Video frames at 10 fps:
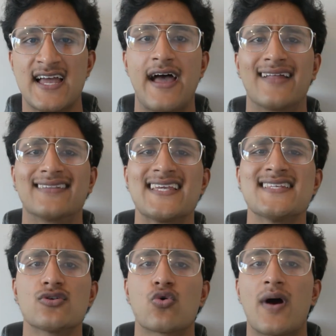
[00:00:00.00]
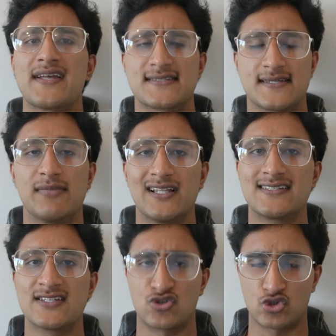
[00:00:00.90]
And these are quite similar
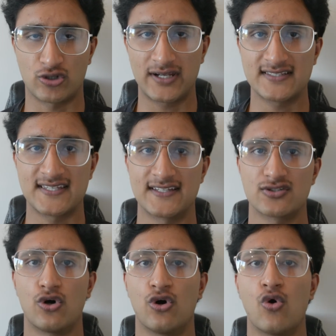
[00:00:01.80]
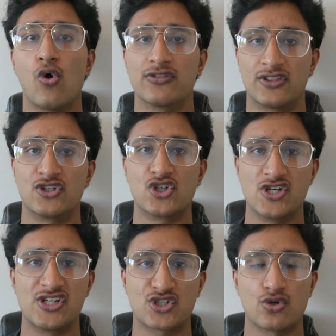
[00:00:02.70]
to straight sets or the
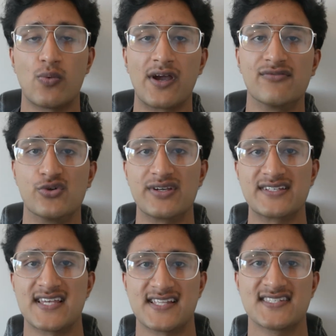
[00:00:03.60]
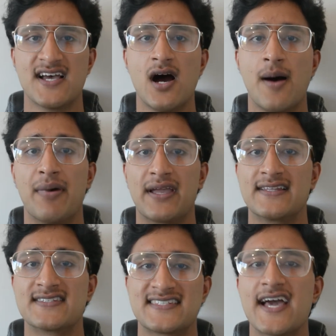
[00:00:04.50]
traditional way of doing sets. But
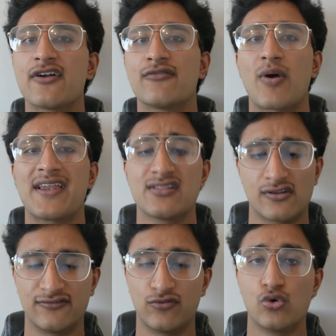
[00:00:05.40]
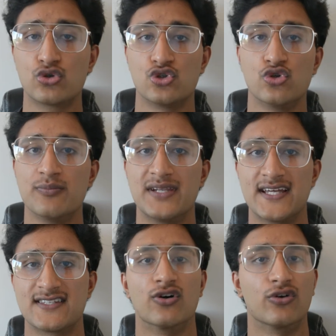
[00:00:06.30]
instead of waiting the full 2
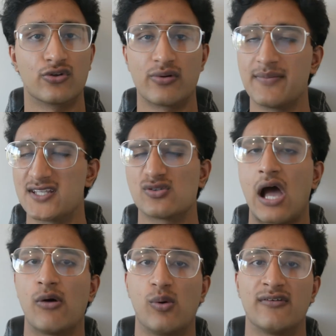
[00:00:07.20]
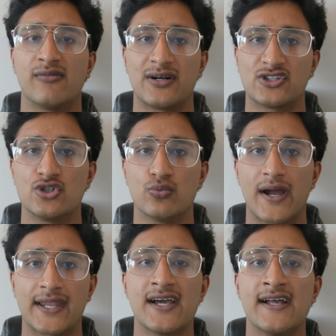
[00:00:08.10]
minutes or 3 minutes, however much you
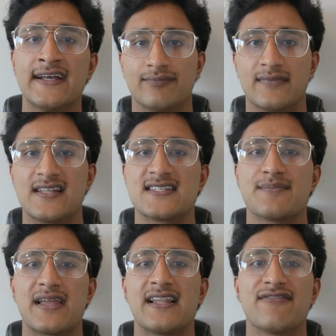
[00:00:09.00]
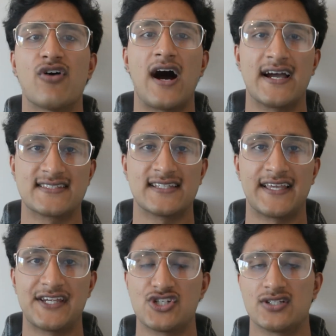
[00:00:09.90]
wait, this is mainly for
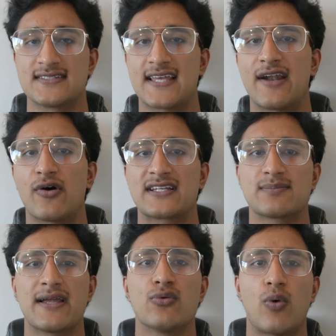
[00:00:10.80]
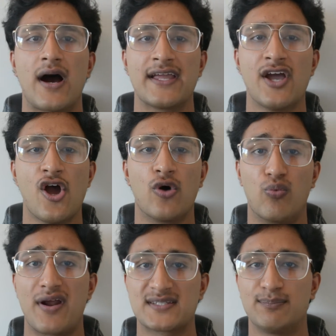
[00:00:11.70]
isolations. And I'll explain why
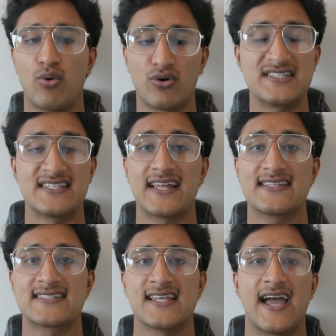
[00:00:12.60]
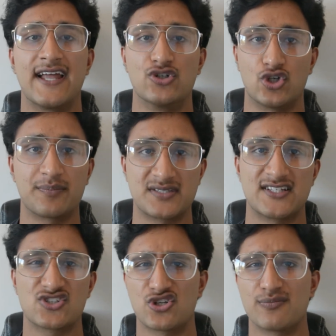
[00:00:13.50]
rest pause sets and drop
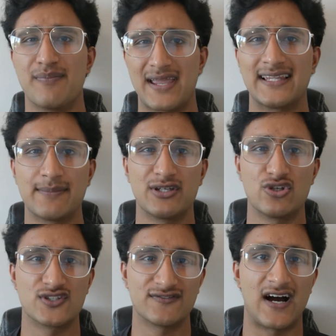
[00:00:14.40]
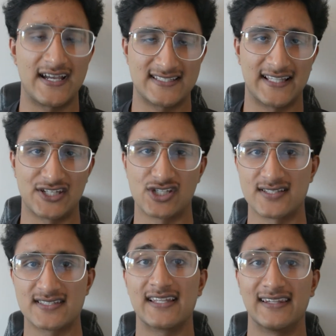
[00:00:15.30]
sets should mainly be used for
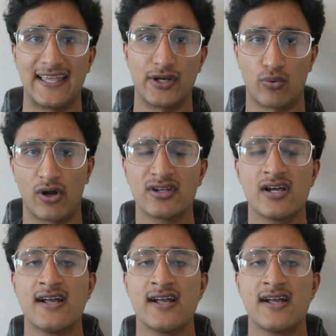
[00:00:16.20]
isolations later on.